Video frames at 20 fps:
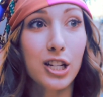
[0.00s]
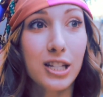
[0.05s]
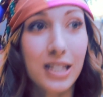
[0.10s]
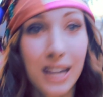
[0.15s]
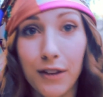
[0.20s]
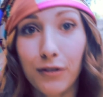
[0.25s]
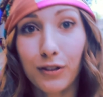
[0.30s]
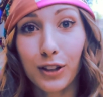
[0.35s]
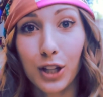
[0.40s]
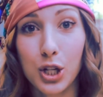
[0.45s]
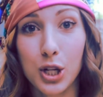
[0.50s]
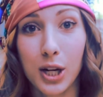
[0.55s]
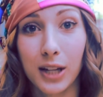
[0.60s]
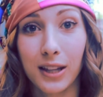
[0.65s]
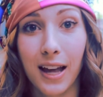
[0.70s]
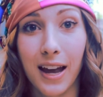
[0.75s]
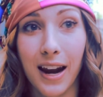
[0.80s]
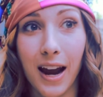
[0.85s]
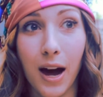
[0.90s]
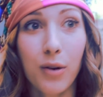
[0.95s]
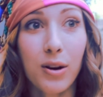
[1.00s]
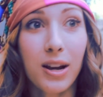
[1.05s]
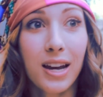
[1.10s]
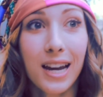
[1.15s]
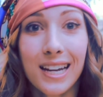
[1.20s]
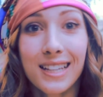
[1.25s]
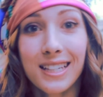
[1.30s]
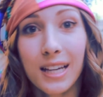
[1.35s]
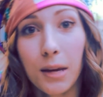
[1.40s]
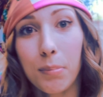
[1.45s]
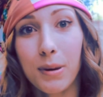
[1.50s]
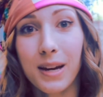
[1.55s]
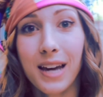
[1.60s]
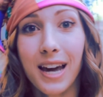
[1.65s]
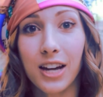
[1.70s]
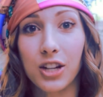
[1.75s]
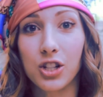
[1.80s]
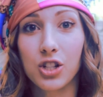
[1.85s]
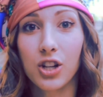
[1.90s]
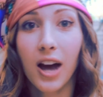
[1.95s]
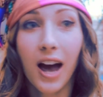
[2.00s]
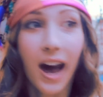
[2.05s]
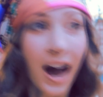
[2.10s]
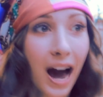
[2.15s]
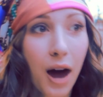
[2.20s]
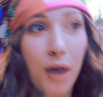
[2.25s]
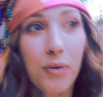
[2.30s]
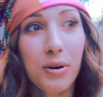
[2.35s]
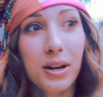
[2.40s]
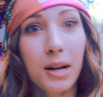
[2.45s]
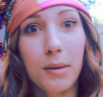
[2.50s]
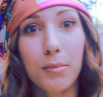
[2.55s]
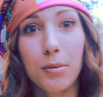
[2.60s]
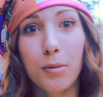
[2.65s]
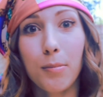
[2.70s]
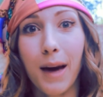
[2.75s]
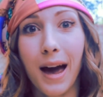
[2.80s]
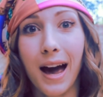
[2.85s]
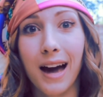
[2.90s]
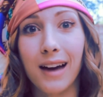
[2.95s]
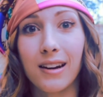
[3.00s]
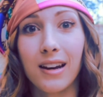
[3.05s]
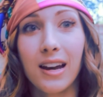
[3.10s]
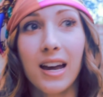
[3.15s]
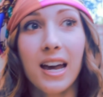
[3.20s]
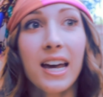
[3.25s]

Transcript: Definitely check that out. It's NPH. How can it be bad?